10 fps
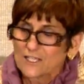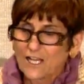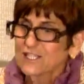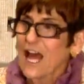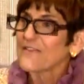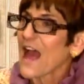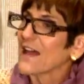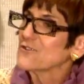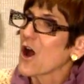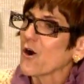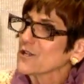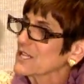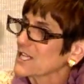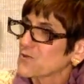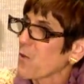Just on that note,
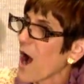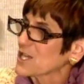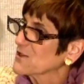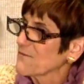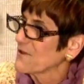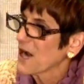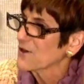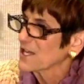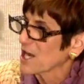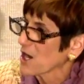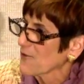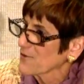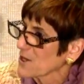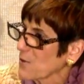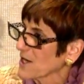let's watch very carefully